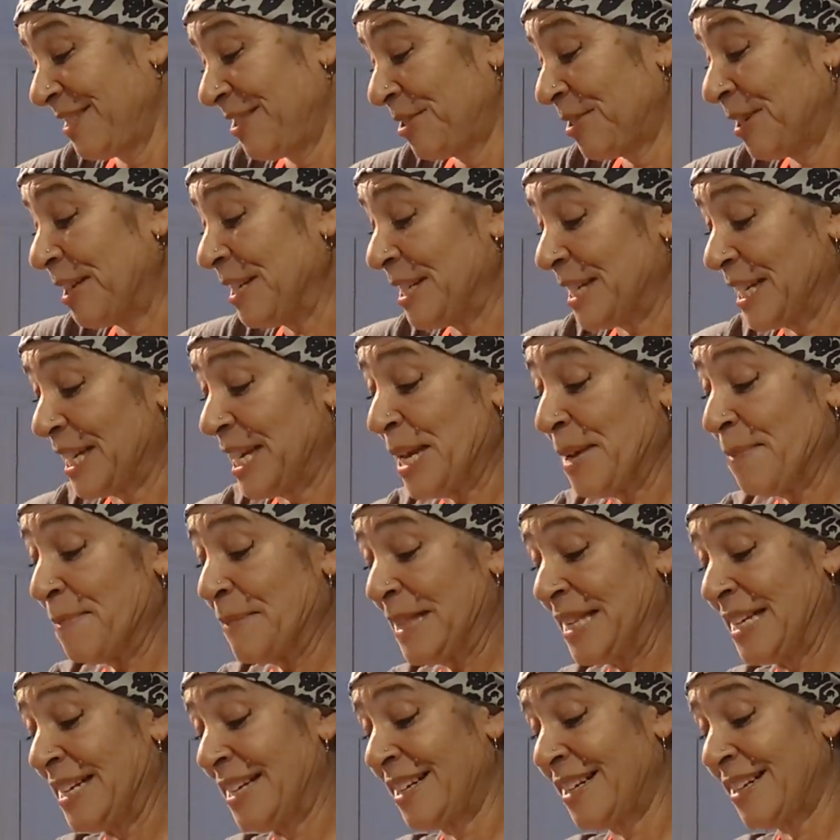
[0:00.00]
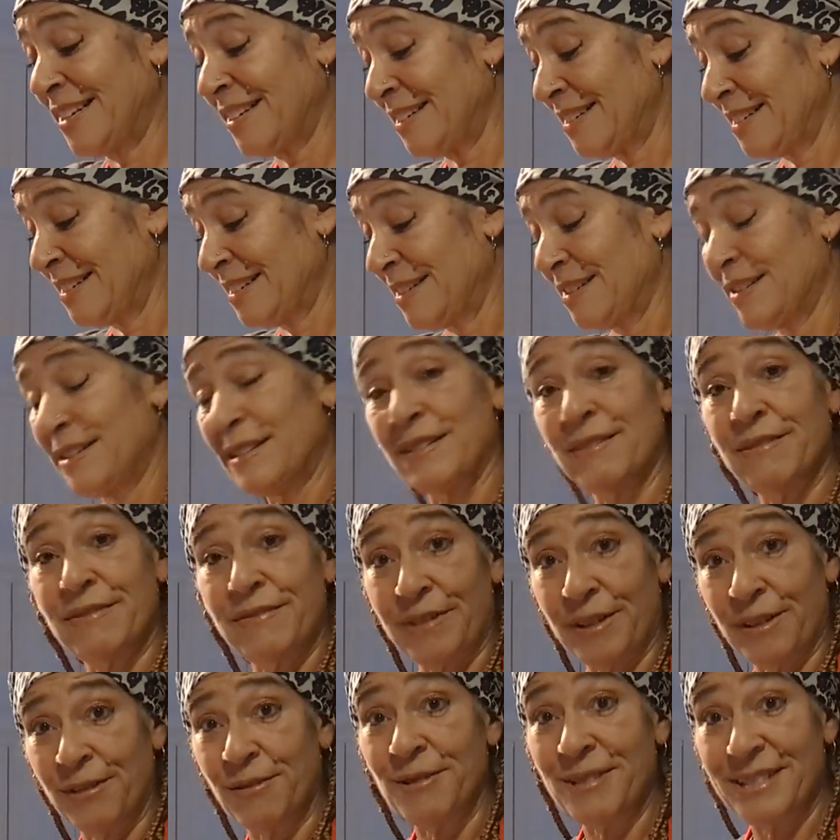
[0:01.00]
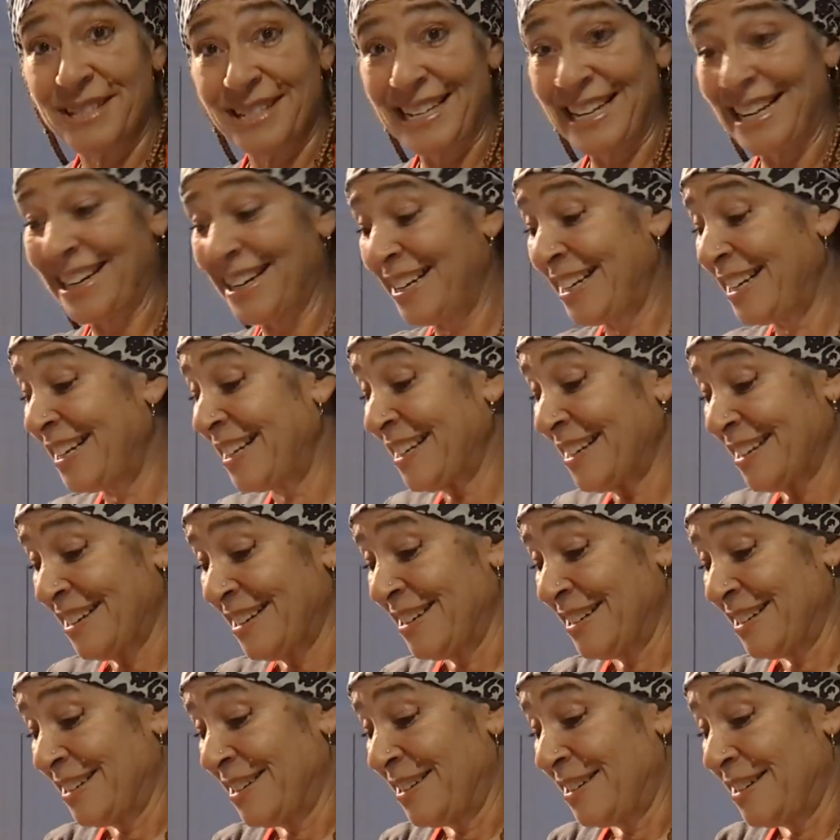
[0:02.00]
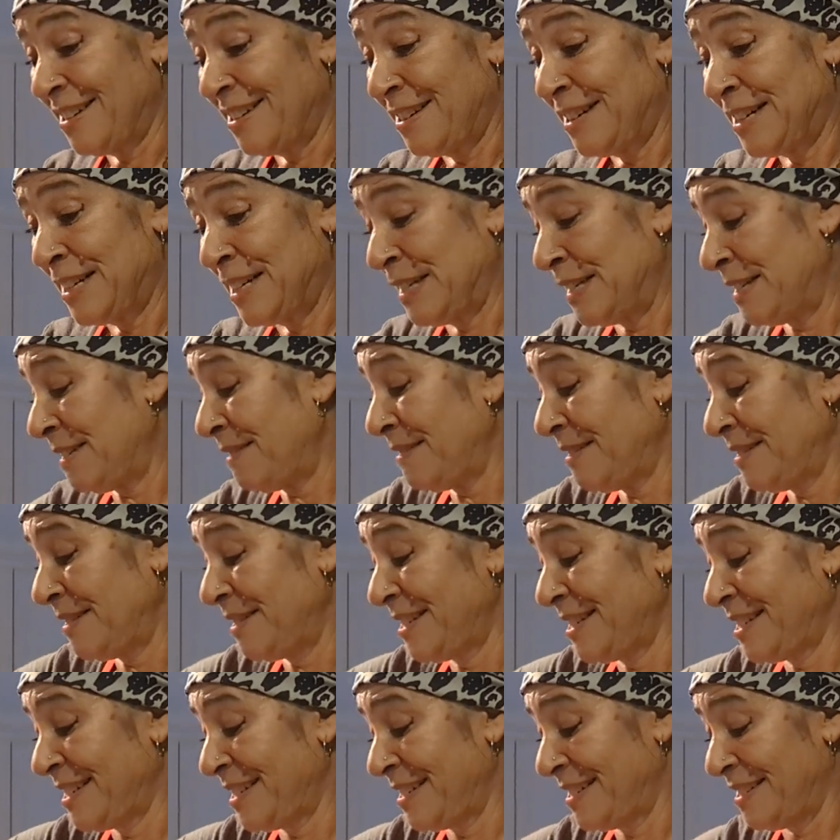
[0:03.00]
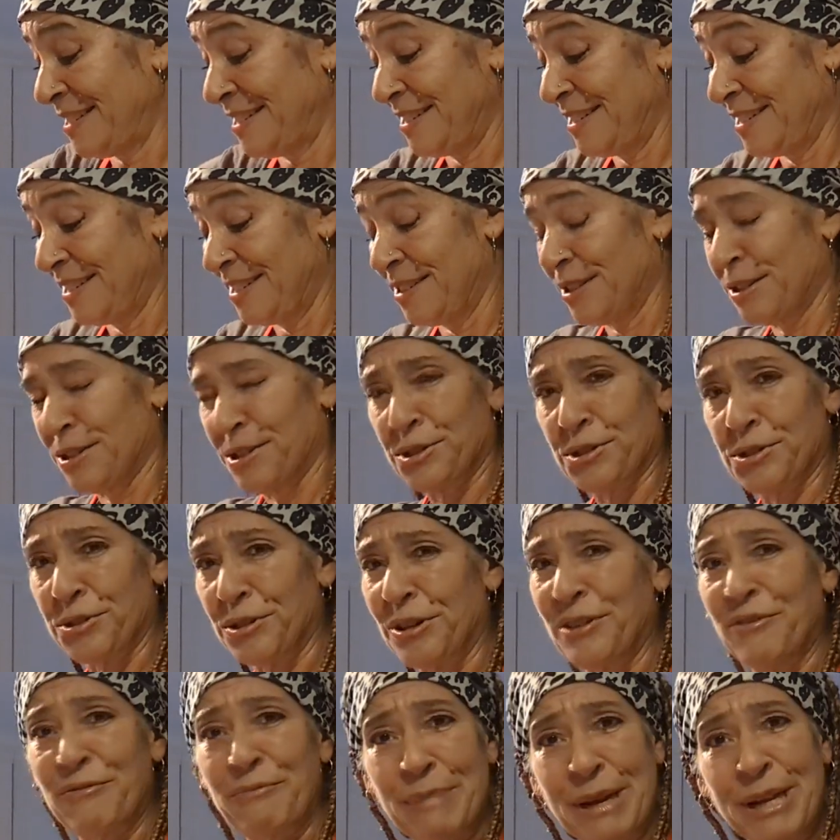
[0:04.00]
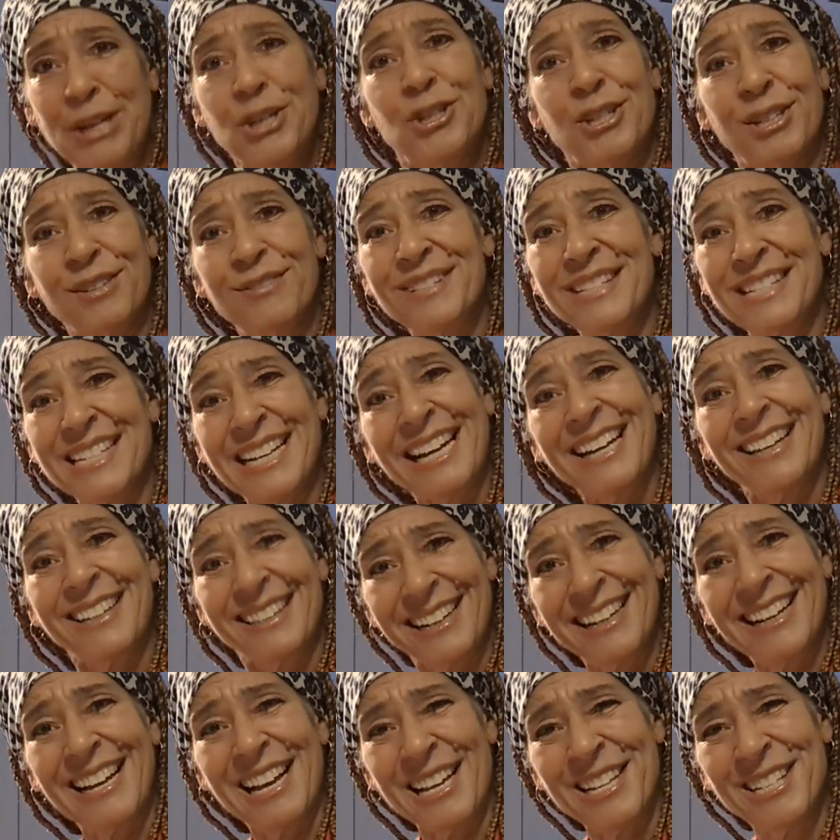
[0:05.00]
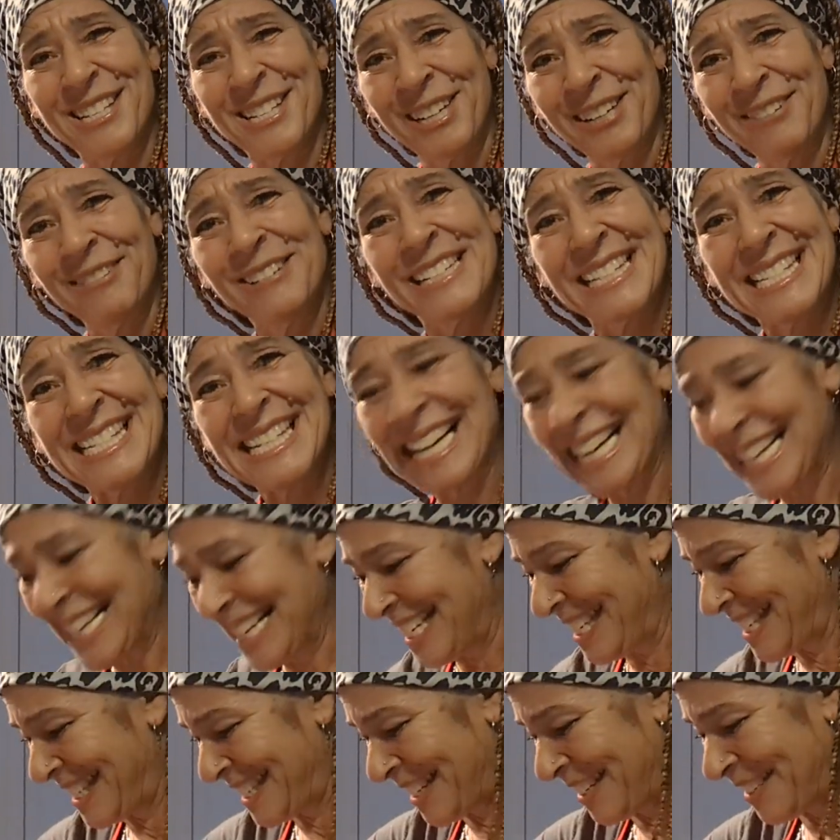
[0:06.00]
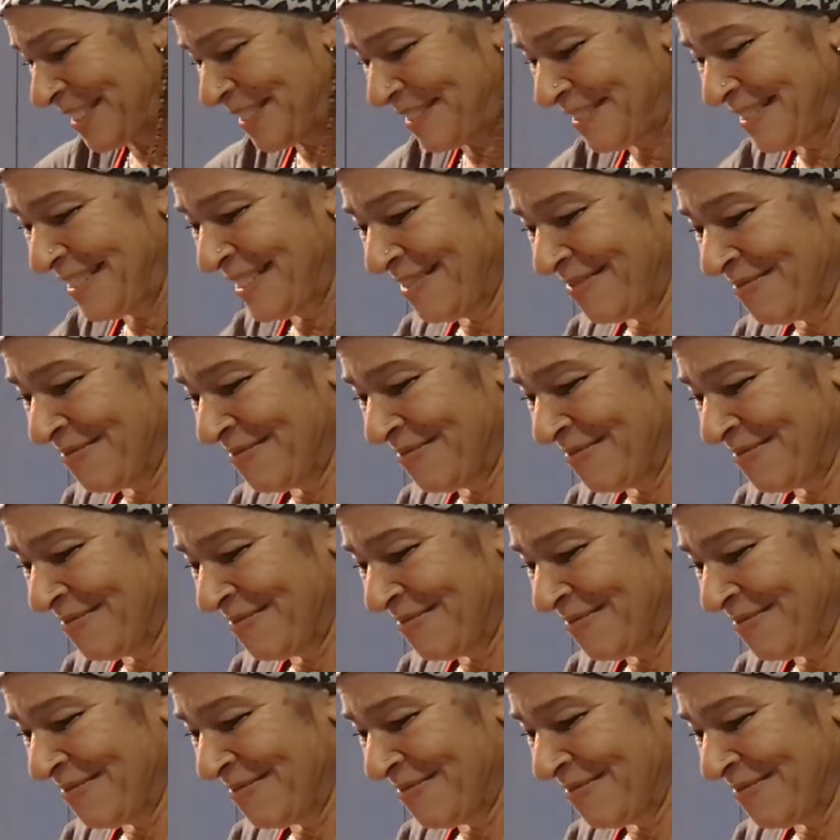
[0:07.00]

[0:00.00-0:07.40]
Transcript: trying to keep the phone steady on a sort of makeshift stand, I guess you would say. So